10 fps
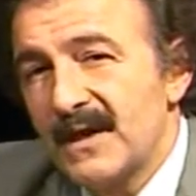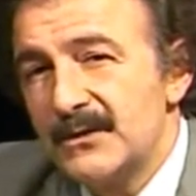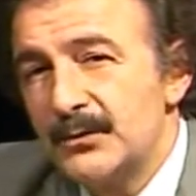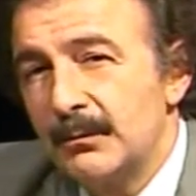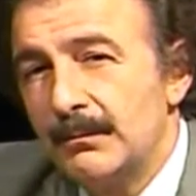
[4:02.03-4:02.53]

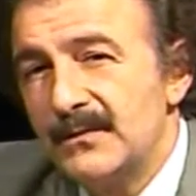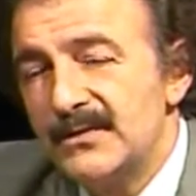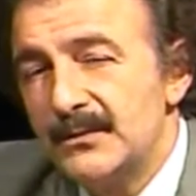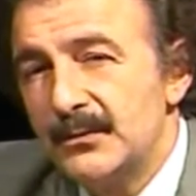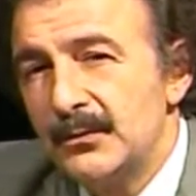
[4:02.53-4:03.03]

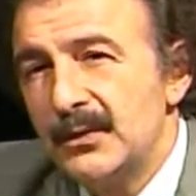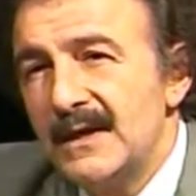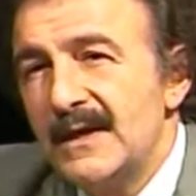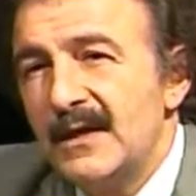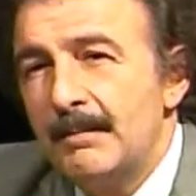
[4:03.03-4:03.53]
to
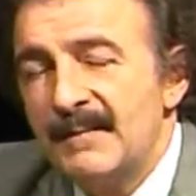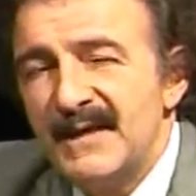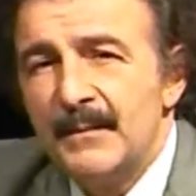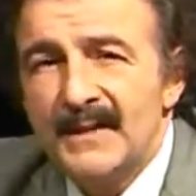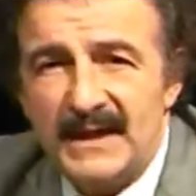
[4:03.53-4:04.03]

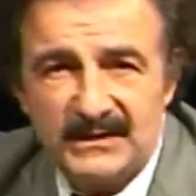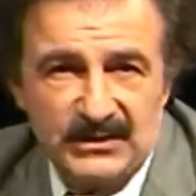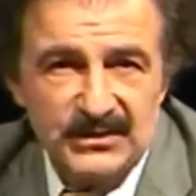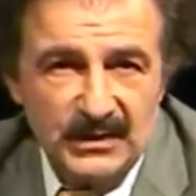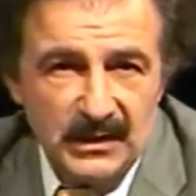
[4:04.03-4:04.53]
minimize a
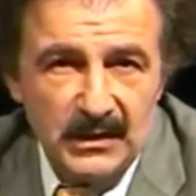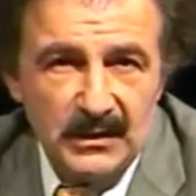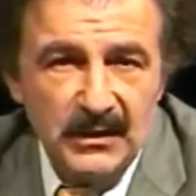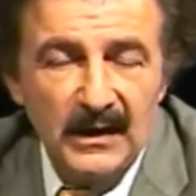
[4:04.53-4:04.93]
scar,